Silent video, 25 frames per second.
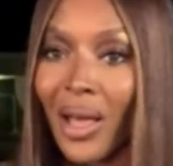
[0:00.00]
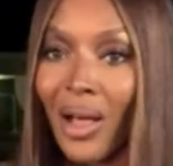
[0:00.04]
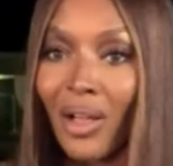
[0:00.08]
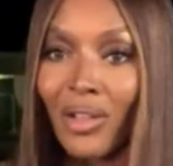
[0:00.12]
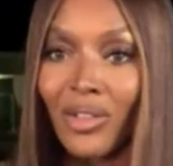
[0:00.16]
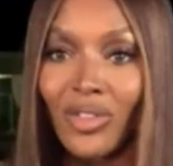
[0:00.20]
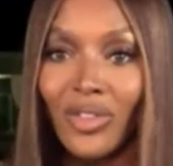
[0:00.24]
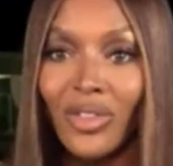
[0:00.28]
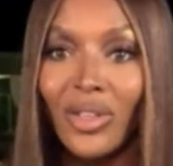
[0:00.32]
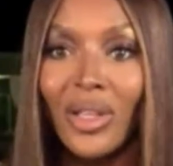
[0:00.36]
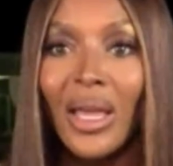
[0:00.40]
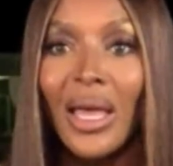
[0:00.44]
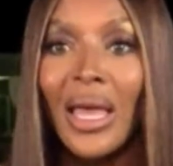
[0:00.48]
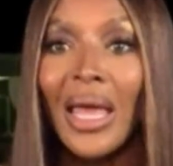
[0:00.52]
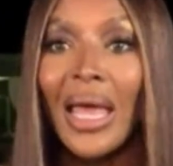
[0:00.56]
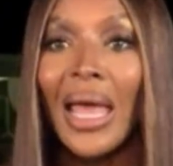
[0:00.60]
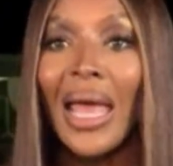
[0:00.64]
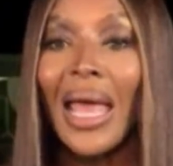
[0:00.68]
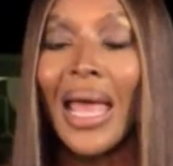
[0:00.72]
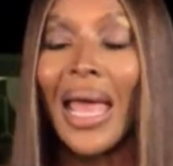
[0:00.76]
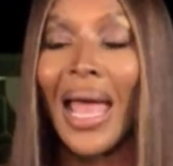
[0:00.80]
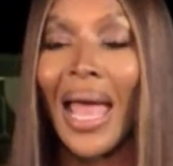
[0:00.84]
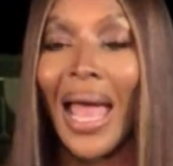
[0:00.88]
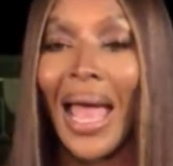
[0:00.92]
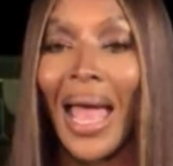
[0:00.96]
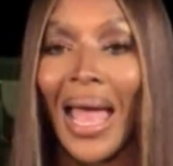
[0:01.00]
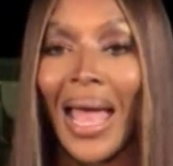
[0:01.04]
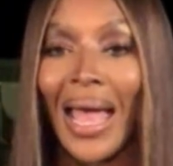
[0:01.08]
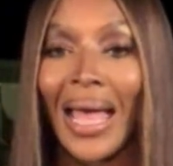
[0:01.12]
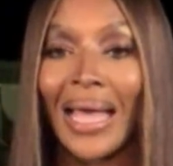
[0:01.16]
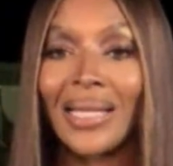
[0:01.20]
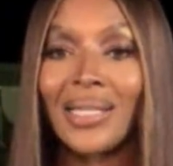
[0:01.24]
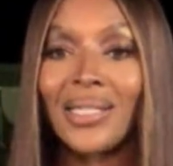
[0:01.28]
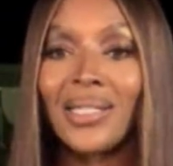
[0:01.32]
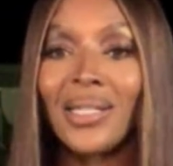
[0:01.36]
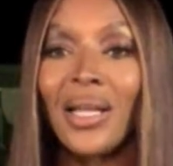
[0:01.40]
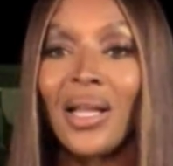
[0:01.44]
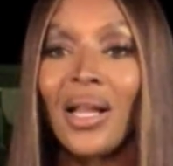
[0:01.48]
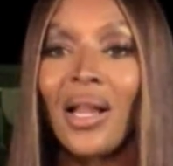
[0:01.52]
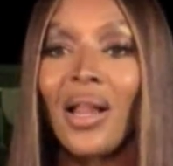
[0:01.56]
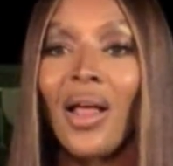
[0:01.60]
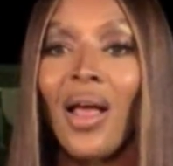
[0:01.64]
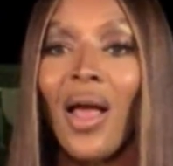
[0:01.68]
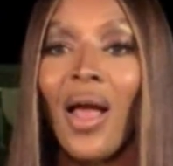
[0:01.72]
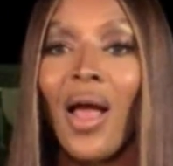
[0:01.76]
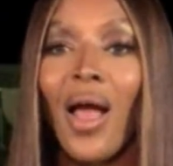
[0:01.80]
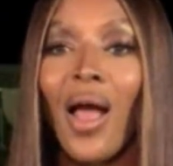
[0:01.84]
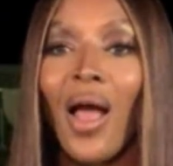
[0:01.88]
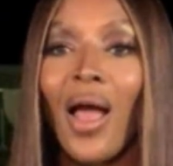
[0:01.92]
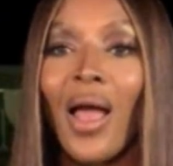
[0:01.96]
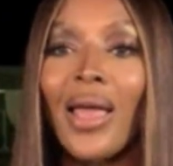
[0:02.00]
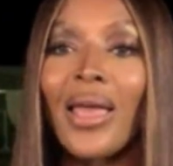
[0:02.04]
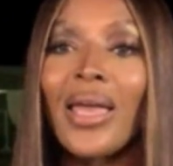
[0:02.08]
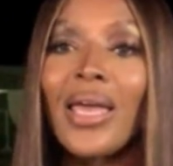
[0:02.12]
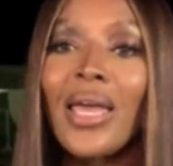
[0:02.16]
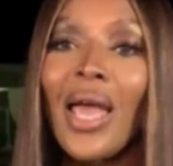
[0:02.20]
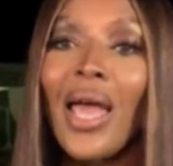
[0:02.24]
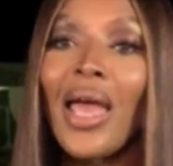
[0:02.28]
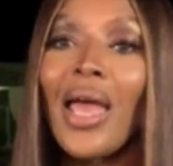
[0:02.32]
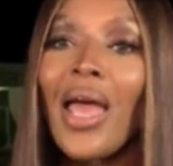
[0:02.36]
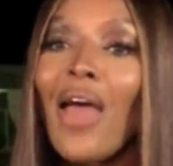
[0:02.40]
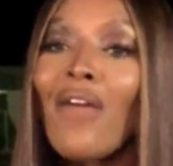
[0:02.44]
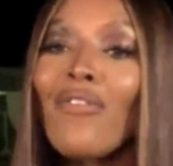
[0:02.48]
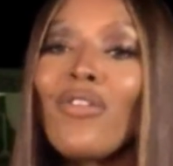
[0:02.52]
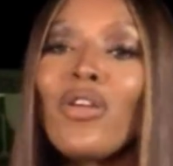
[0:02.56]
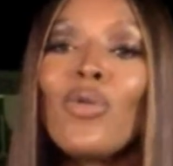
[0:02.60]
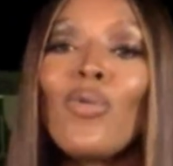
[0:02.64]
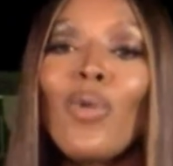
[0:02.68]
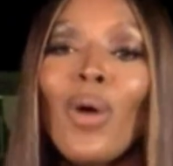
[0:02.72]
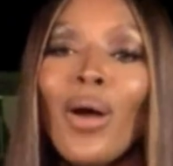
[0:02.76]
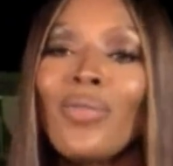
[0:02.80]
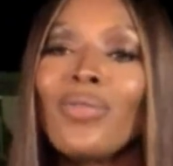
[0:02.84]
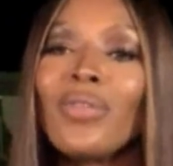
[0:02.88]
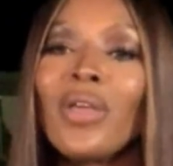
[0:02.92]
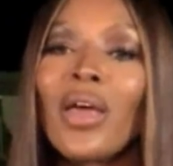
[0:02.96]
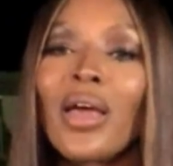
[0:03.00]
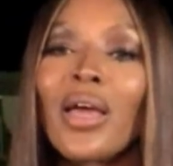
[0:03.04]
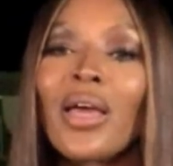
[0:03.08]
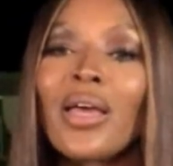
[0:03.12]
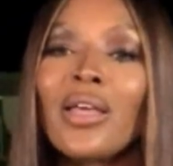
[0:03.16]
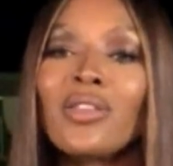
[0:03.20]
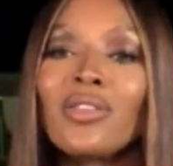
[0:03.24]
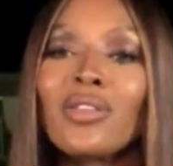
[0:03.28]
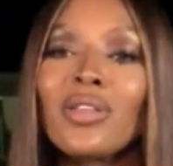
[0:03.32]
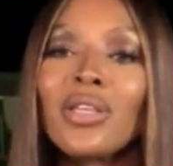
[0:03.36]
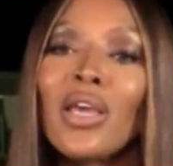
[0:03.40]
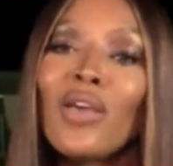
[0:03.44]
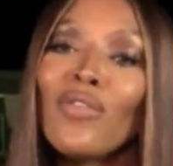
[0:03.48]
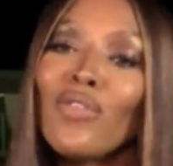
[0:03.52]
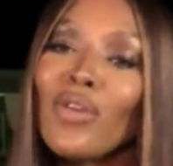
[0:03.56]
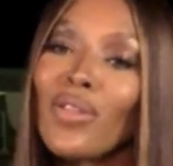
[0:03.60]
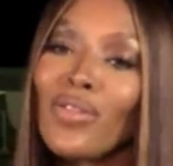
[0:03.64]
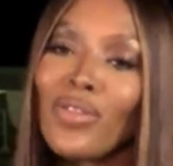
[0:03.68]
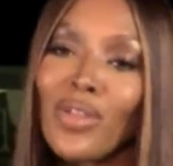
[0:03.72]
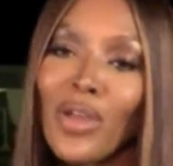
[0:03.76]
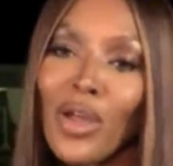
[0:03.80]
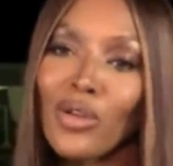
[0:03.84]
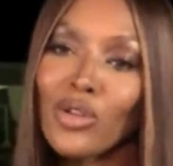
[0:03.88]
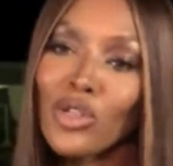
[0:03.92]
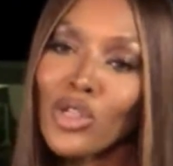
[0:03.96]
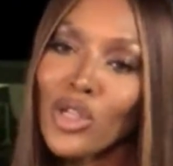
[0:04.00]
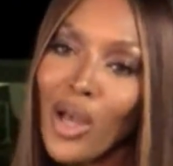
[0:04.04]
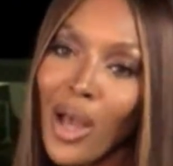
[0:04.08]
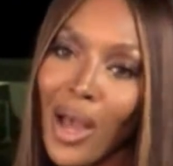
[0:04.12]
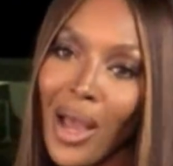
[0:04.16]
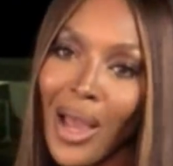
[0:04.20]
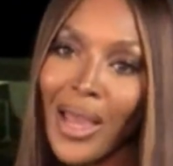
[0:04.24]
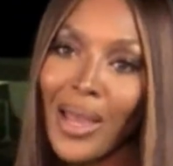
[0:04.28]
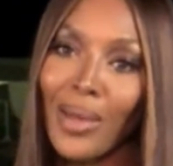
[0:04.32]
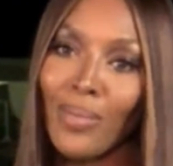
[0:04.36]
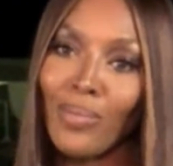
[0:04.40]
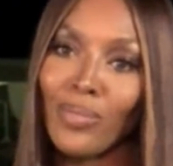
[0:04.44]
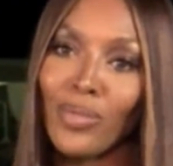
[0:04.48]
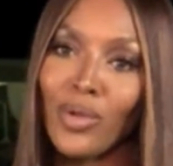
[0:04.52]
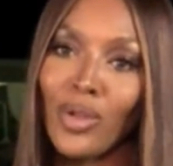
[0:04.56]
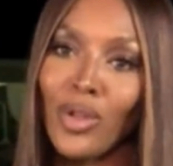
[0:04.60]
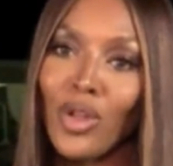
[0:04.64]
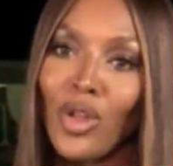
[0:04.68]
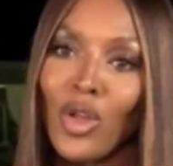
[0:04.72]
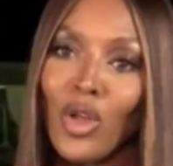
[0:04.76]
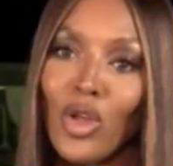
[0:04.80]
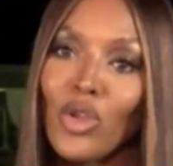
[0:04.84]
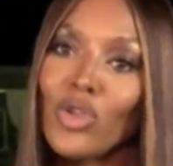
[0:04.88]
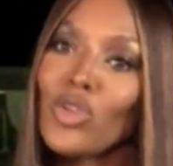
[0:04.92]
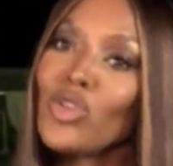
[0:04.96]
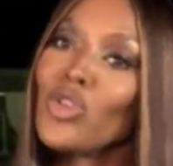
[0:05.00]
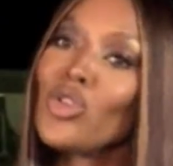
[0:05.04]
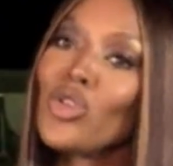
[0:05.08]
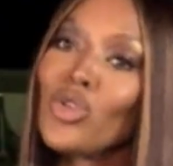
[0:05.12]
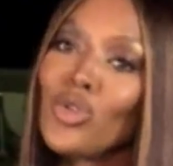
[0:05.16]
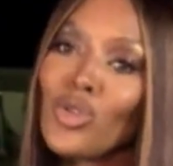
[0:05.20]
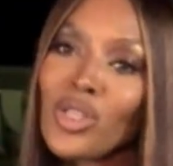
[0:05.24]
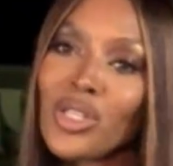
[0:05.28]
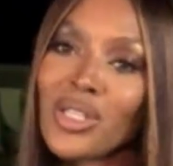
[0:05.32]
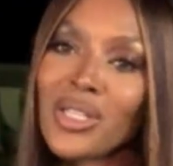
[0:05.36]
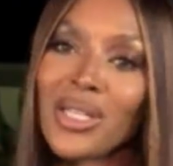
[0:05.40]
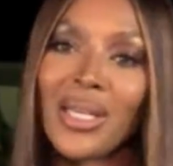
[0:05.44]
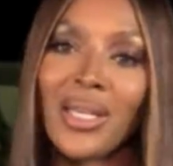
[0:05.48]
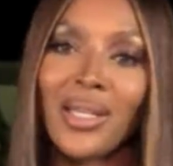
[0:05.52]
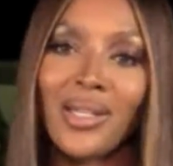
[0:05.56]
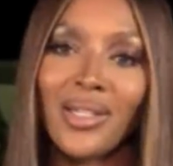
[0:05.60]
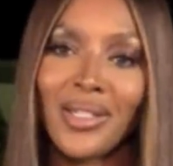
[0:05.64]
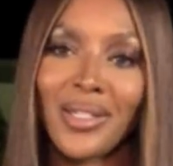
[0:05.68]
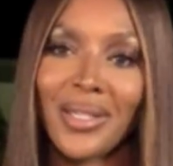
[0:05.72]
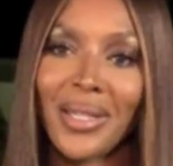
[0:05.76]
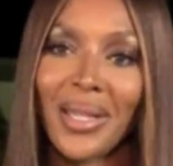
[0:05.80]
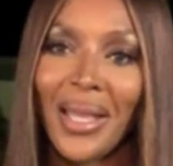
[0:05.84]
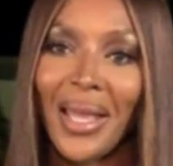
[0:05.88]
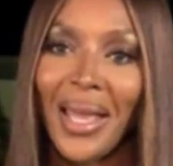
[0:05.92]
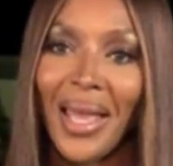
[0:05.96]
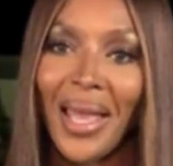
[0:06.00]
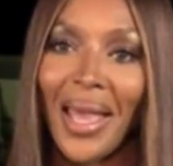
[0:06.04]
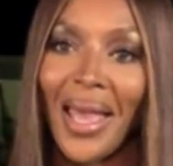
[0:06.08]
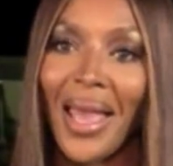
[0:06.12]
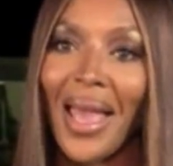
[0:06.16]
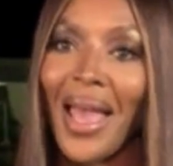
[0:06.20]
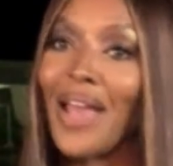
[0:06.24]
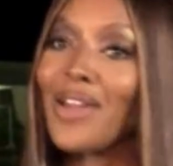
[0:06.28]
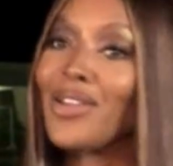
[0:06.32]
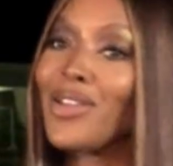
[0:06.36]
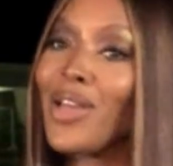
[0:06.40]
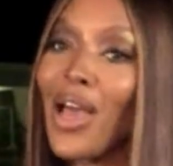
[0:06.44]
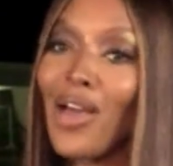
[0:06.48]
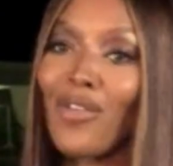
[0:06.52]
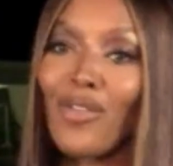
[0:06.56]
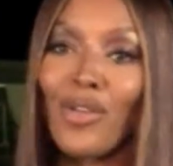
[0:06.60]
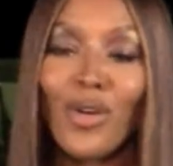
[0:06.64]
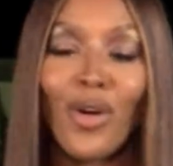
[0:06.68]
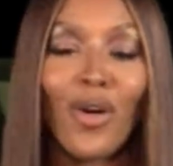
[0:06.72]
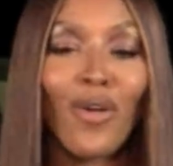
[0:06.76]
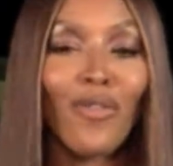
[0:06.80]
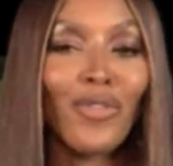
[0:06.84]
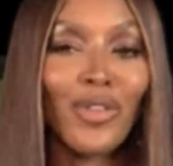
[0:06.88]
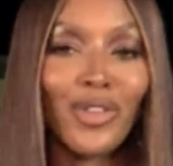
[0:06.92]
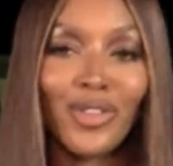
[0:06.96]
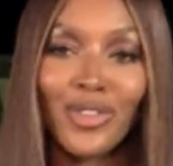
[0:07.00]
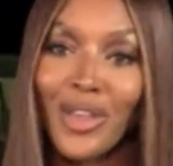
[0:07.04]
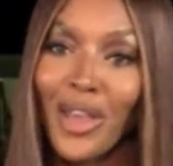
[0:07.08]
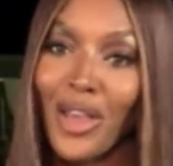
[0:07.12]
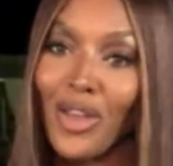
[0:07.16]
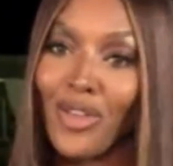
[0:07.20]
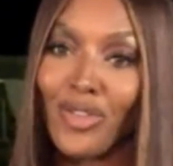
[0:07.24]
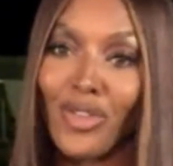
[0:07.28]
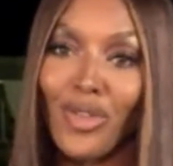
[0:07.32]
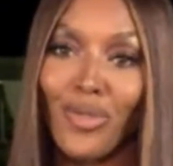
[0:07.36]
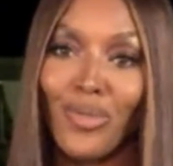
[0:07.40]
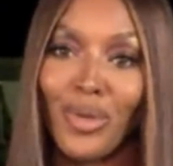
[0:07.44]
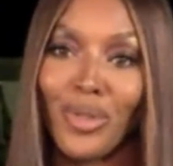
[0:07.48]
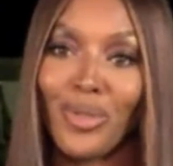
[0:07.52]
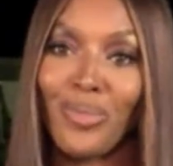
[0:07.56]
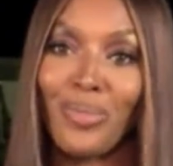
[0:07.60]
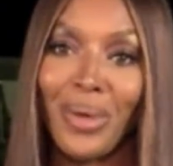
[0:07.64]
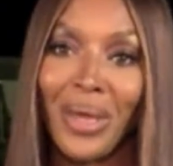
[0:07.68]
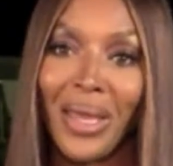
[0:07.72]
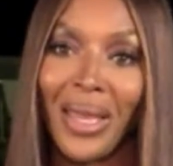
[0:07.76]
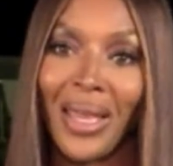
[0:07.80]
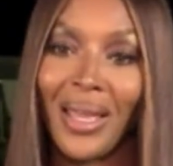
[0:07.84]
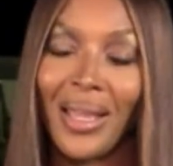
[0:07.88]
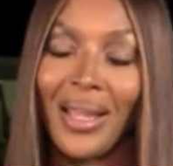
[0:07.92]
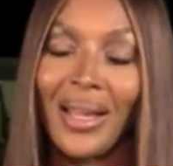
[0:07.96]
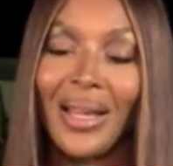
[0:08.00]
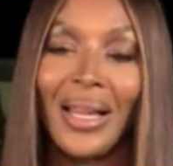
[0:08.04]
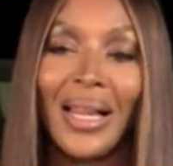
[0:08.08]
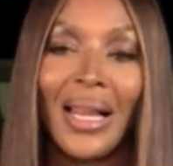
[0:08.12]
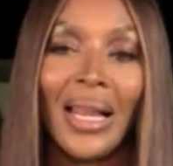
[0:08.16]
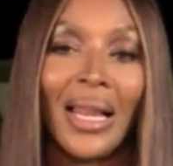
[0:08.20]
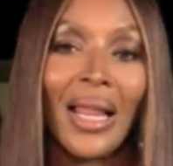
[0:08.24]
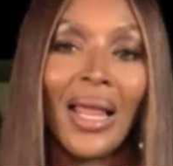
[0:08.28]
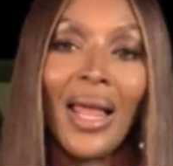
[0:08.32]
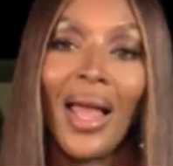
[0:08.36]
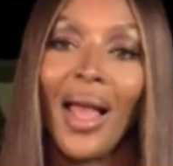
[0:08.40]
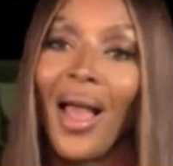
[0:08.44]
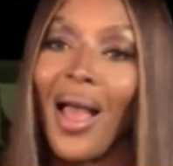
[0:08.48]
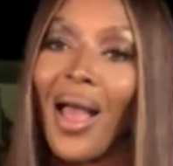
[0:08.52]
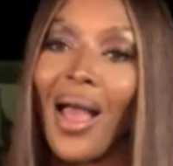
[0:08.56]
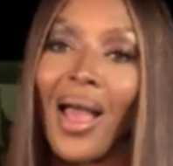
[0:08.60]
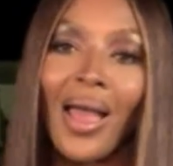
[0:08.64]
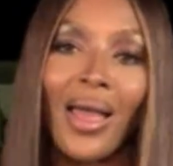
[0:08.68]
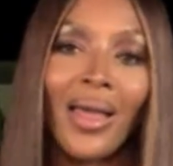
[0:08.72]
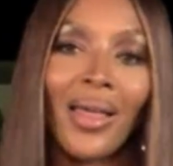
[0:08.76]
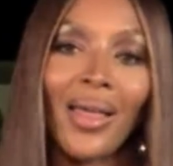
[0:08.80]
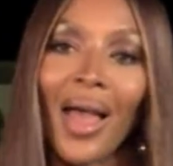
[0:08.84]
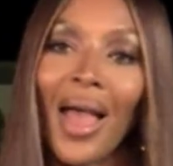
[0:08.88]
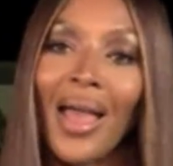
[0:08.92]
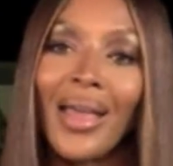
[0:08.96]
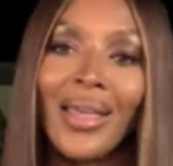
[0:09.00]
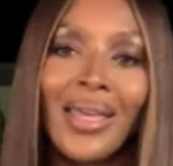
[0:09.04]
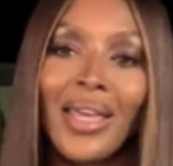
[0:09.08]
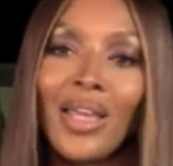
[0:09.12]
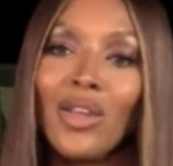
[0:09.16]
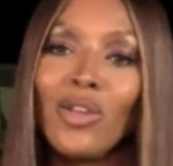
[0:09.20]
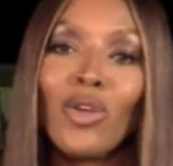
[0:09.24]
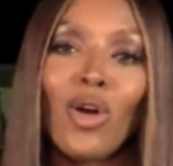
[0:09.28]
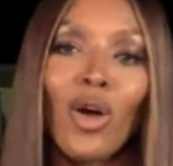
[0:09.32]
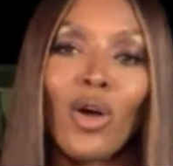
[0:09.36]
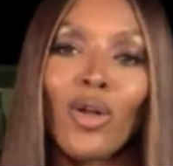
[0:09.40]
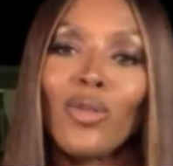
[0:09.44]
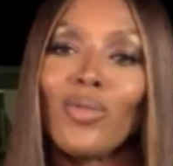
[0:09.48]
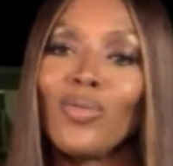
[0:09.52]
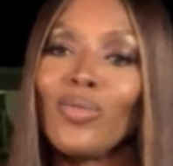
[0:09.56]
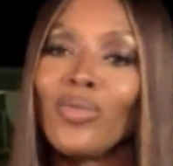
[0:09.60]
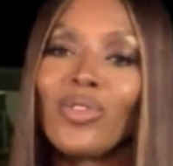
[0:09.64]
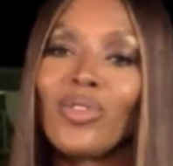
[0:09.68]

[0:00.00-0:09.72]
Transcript: else. And everyone that has given their time to sit and to have a conversation with me, I cannot